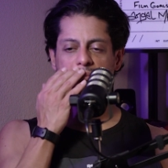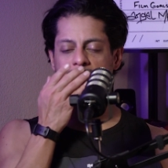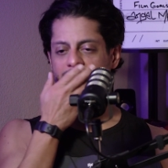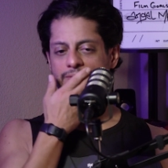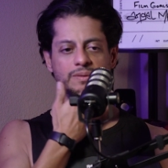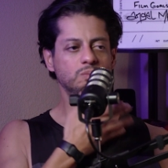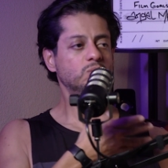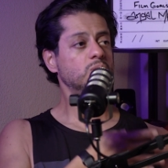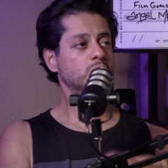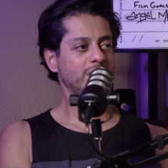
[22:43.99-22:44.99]
my
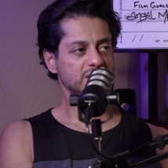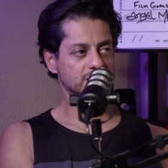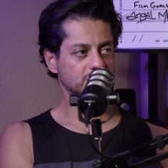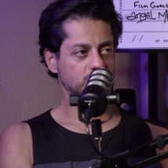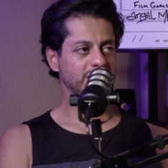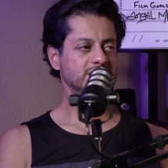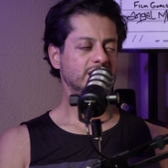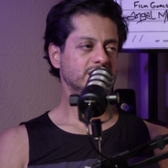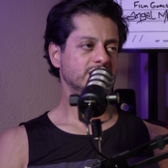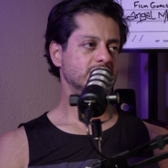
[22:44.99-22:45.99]
friend Wes
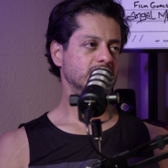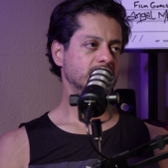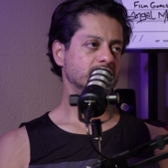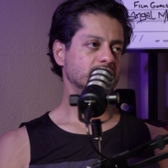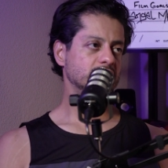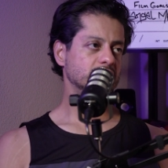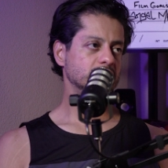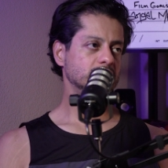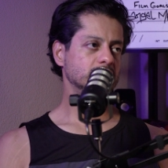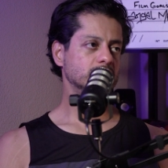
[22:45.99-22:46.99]
that did
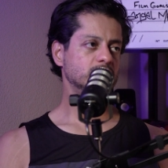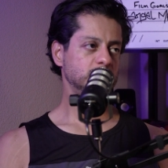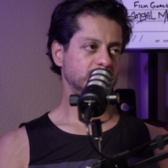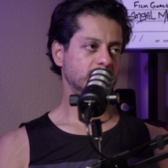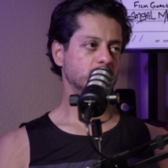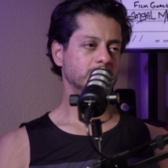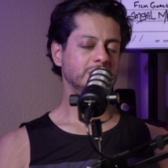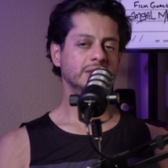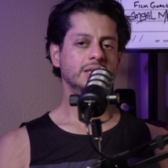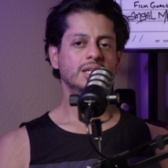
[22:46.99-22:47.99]
Christmas Carol with
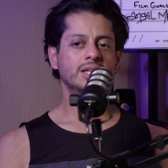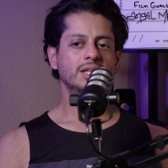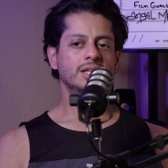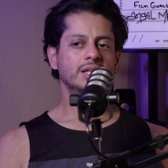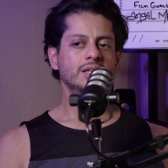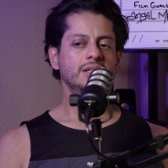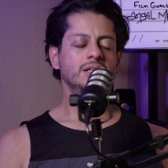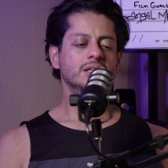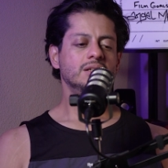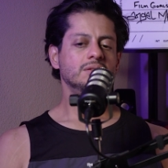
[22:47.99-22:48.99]
me.
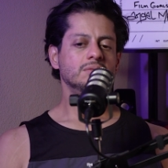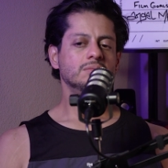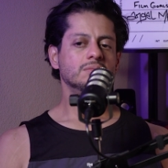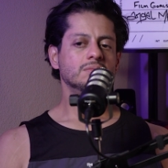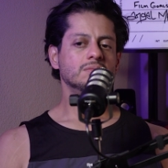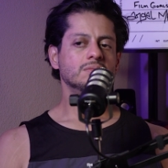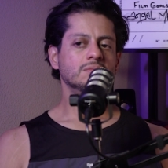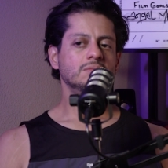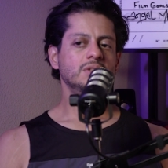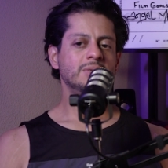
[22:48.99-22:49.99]
He
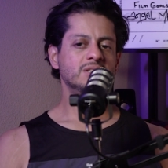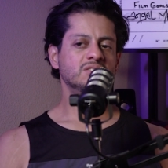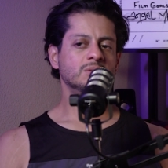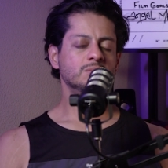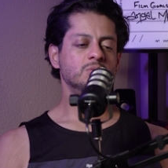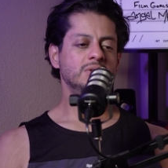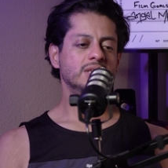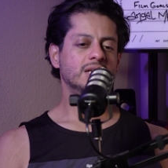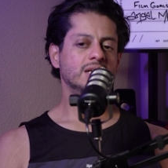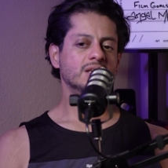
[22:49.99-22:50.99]
mentioned something to me
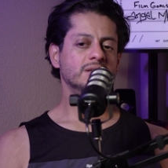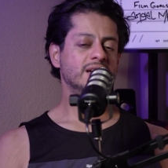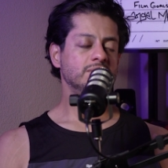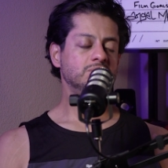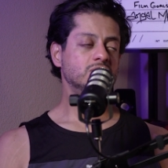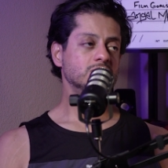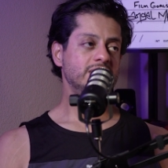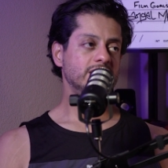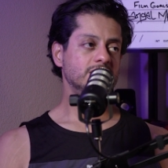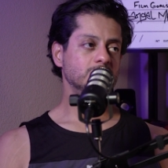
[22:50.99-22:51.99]
that I thought that I still
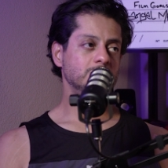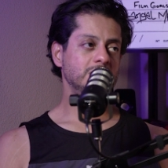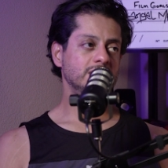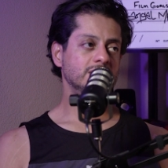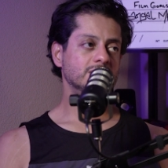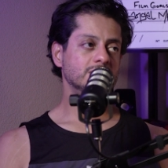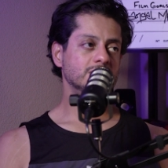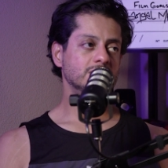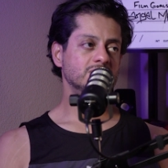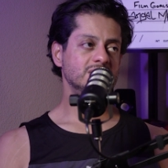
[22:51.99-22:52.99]
take with me
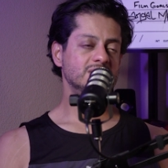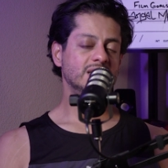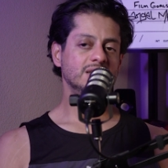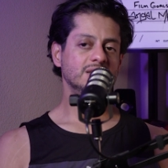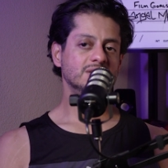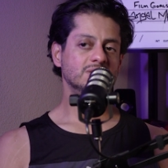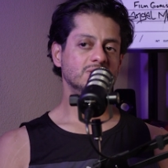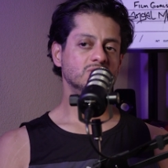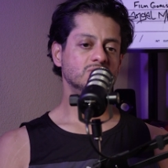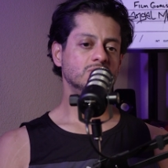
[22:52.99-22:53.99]
since then. He said,
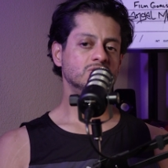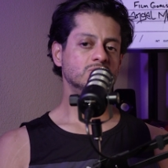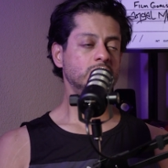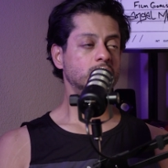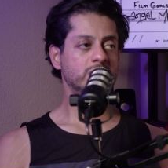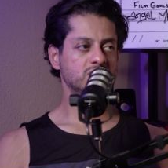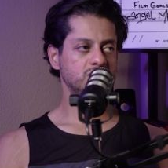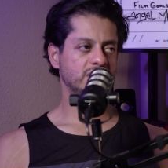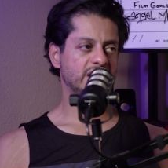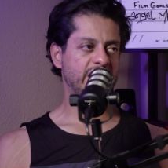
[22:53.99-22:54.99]
"There's 3
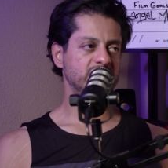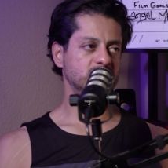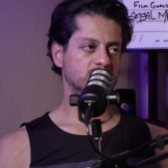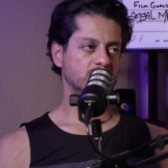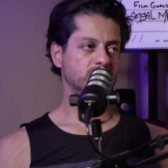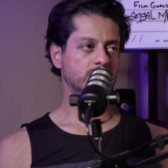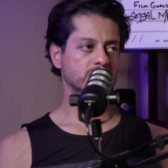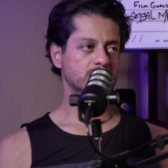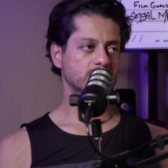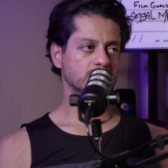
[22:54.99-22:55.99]
questions you got to ask yourself
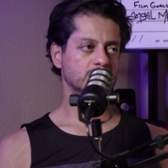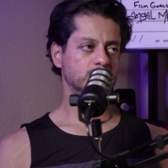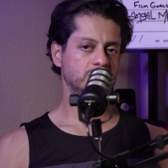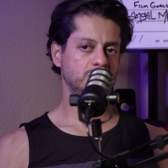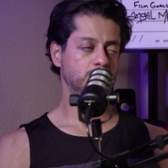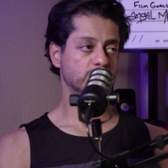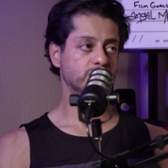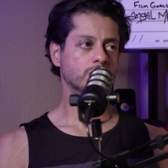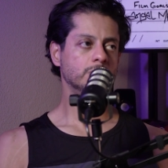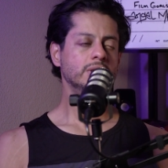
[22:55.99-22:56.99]
when you
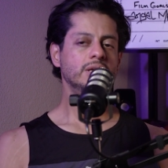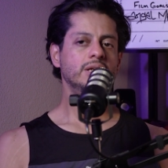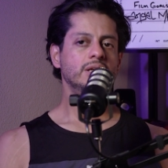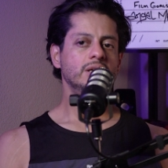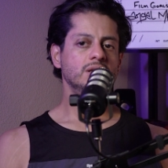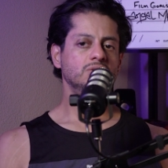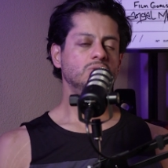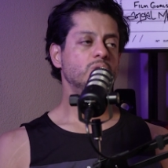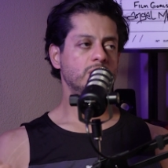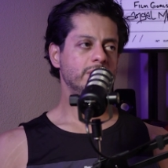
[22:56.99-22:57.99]
perform: is
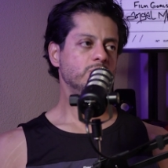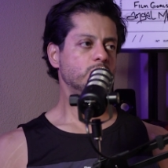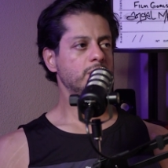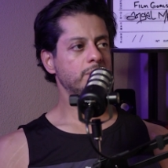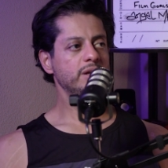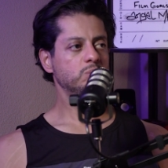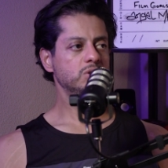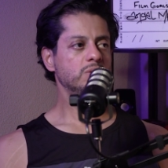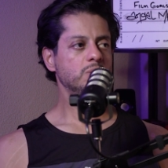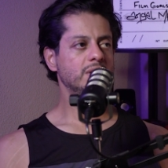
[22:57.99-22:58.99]
who am I, where am I, and
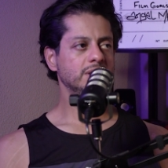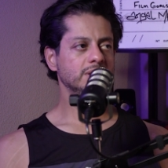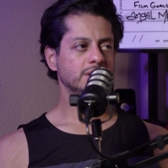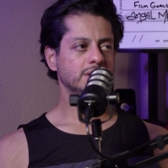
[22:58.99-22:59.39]
what do I want?"